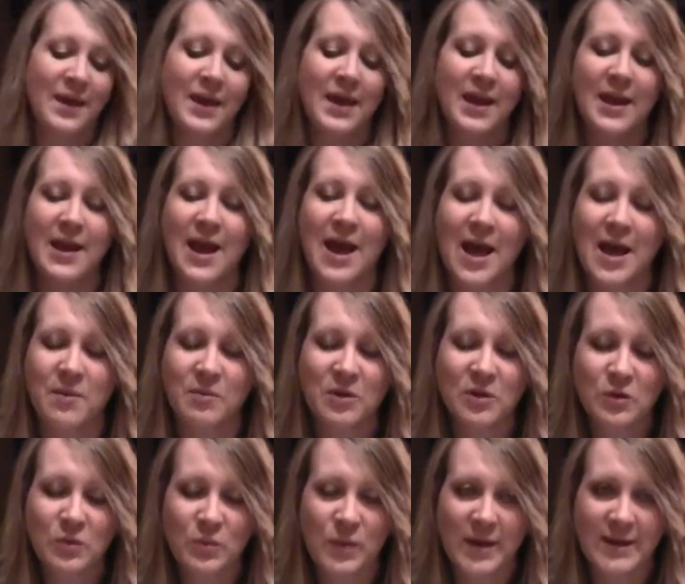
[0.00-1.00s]
And I'm
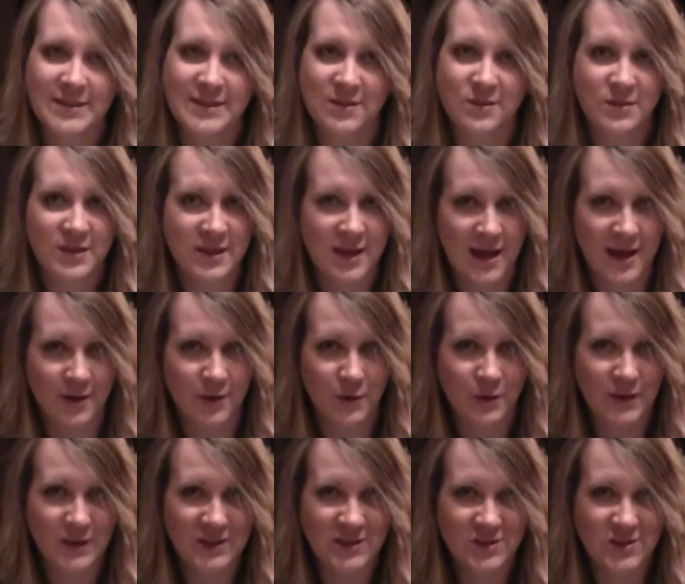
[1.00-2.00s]
going to write down the
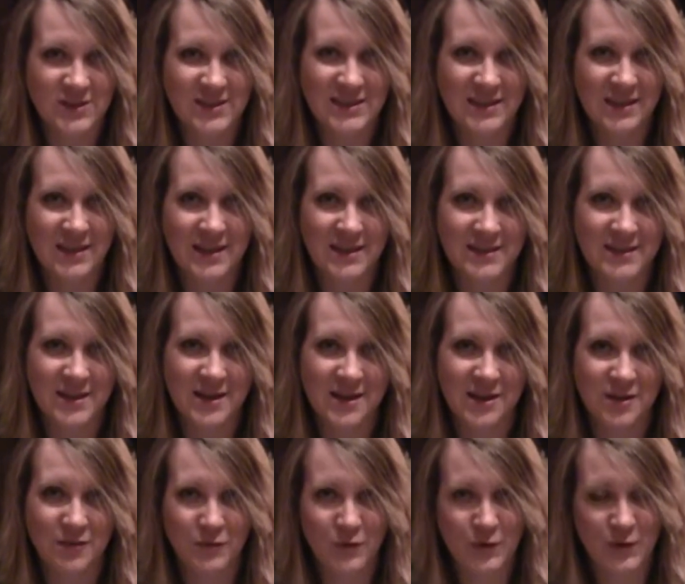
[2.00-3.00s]
categories just in case
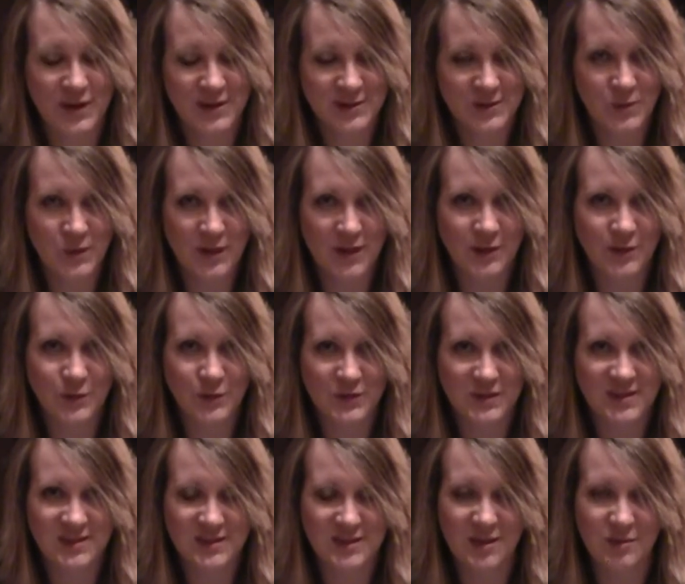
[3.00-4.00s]
any of you guys want to use
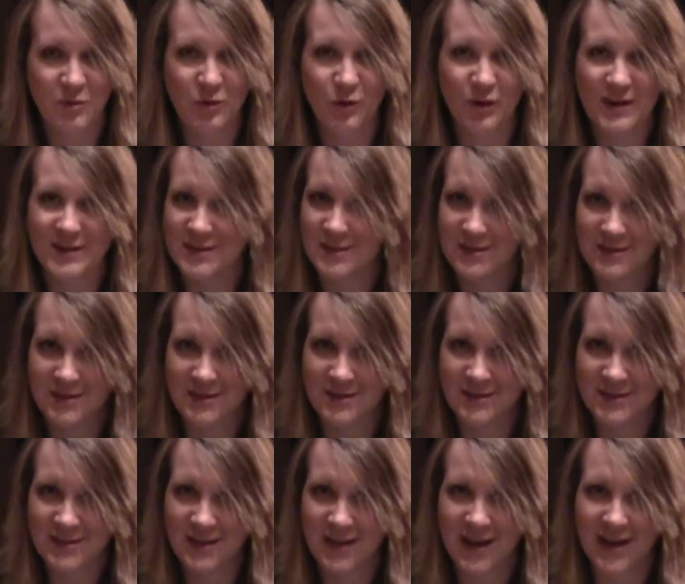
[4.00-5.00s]
the same crazy
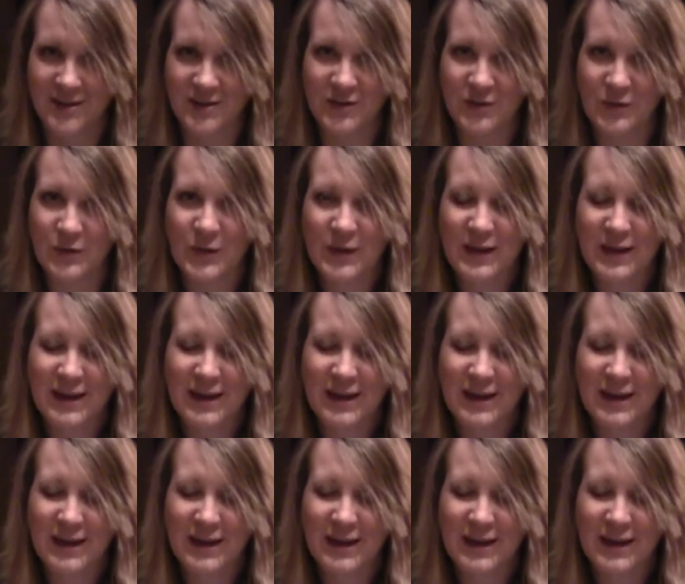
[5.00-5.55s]
things that I do.